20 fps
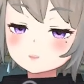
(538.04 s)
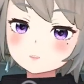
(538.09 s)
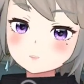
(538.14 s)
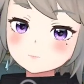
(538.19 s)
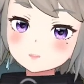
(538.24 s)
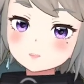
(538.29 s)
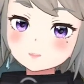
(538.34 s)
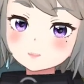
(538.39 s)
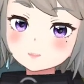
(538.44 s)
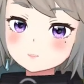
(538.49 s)

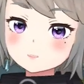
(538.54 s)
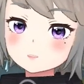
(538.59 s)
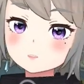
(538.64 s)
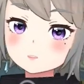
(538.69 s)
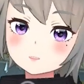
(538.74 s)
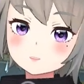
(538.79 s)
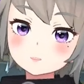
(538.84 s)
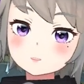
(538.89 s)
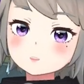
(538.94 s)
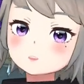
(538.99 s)

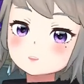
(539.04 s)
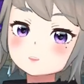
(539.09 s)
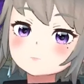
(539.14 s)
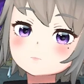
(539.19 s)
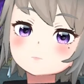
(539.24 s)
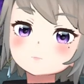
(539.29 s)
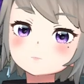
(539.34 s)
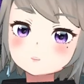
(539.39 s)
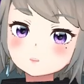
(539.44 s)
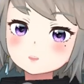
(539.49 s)
unfortunately, he made me
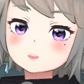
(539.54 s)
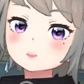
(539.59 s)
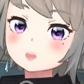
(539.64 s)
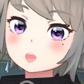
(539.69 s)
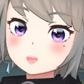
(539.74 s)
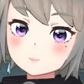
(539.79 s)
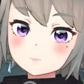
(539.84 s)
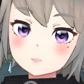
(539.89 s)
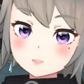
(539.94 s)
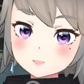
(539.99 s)
reach super